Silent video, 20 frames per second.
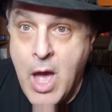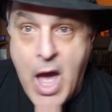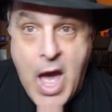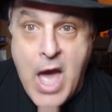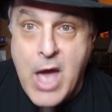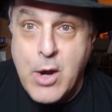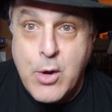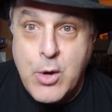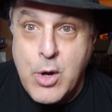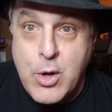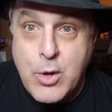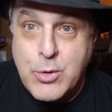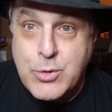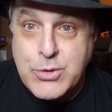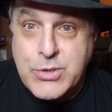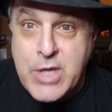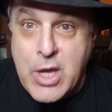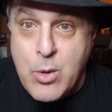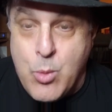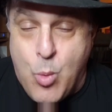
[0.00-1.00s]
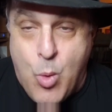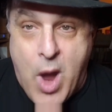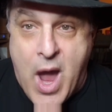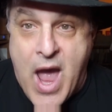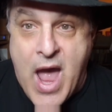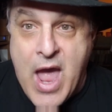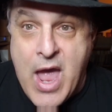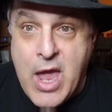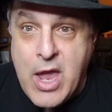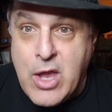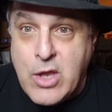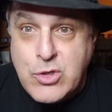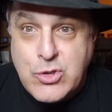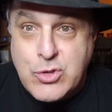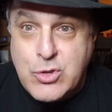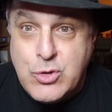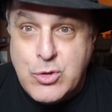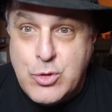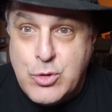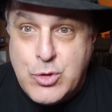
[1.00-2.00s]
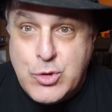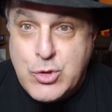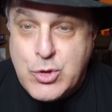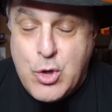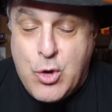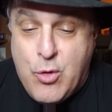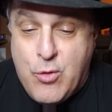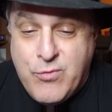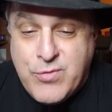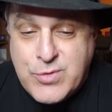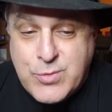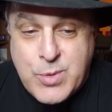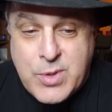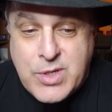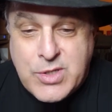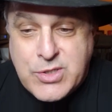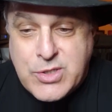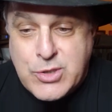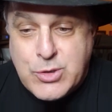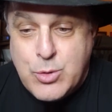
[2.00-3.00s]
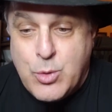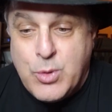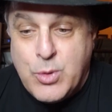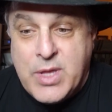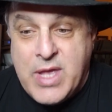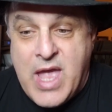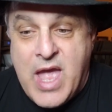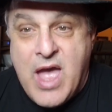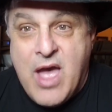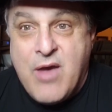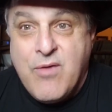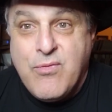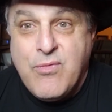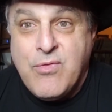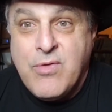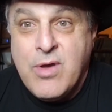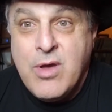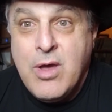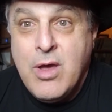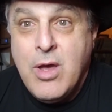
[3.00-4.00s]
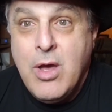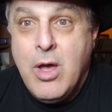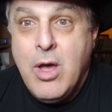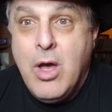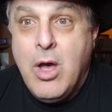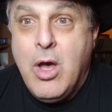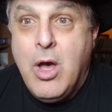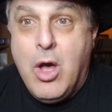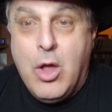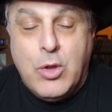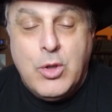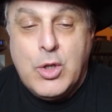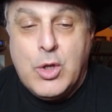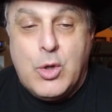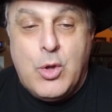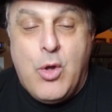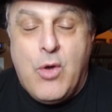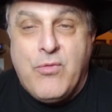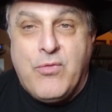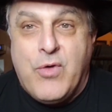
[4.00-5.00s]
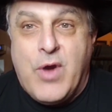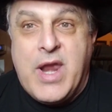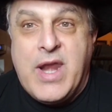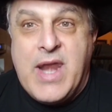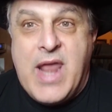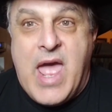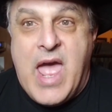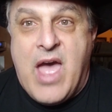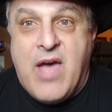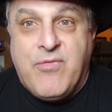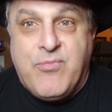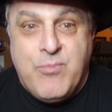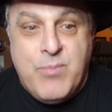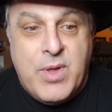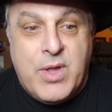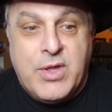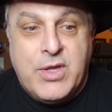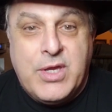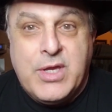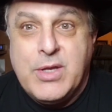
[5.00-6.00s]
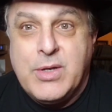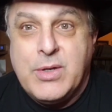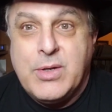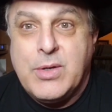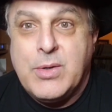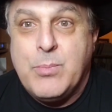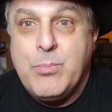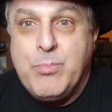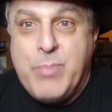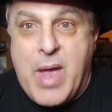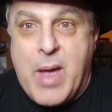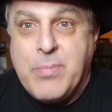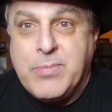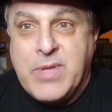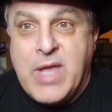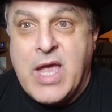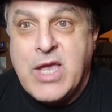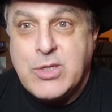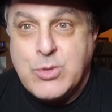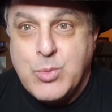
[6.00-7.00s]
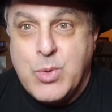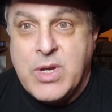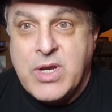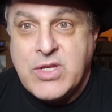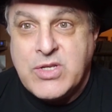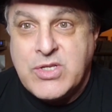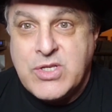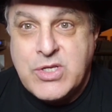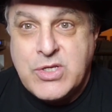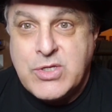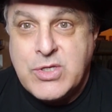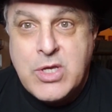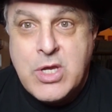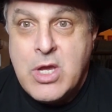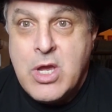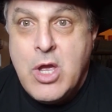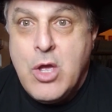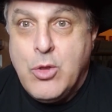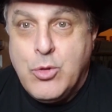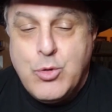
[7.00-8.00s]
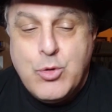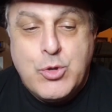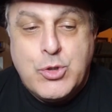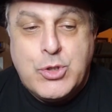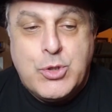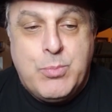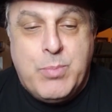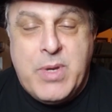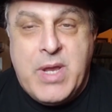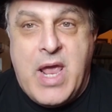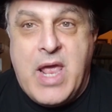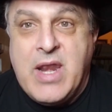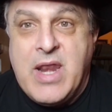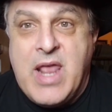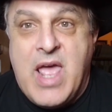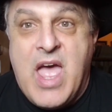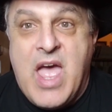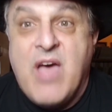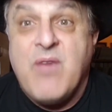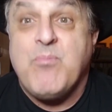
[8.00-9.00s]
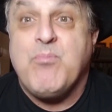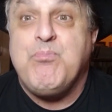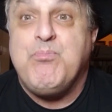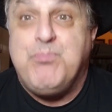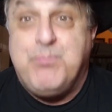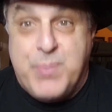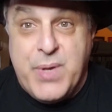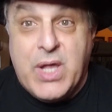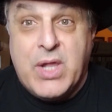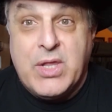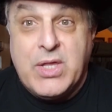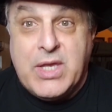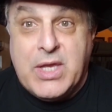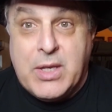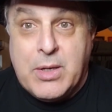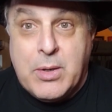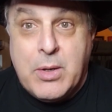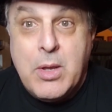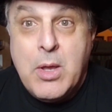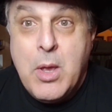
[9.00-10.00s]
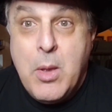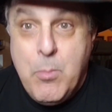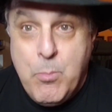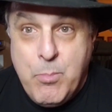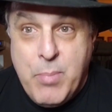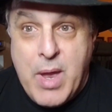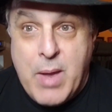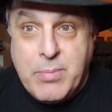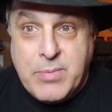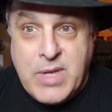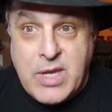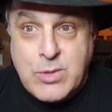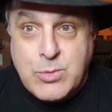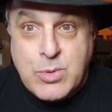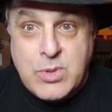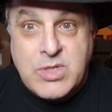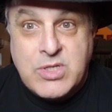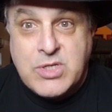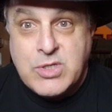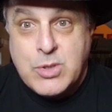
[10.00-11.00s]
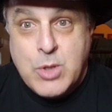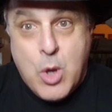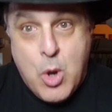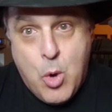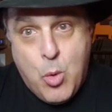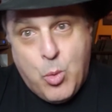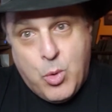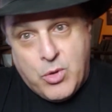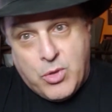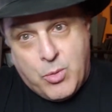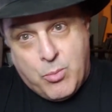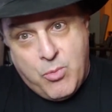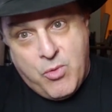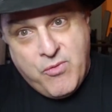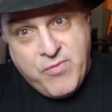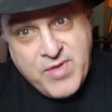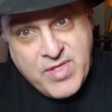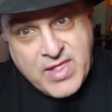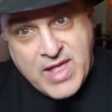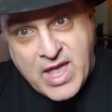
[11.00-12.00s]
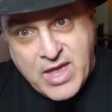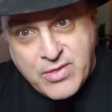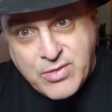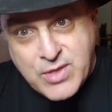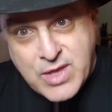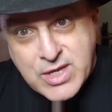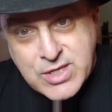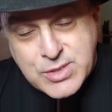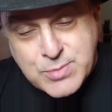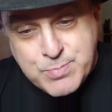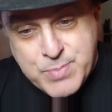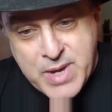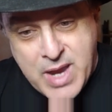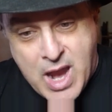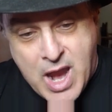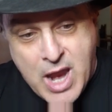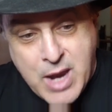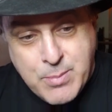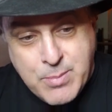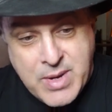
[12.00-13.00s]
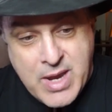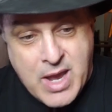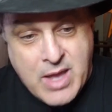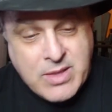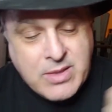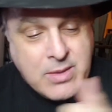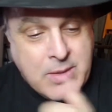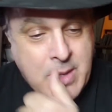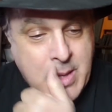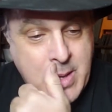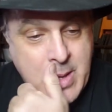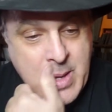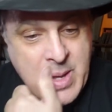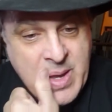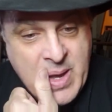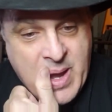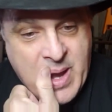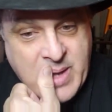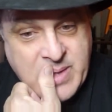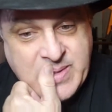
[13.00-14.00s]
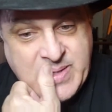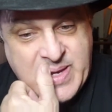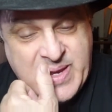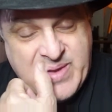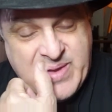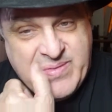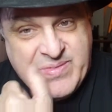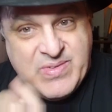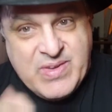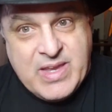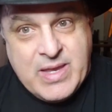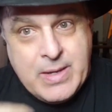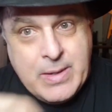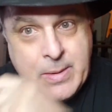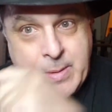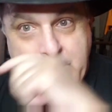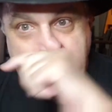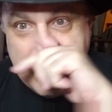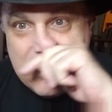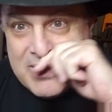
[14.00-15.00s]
don't understand why Jehovah's Witnesses only have a little over 8.5 million baptized witnesses. There should be 8.5 billion baptized witnesses. With a movie like this behind me on TV,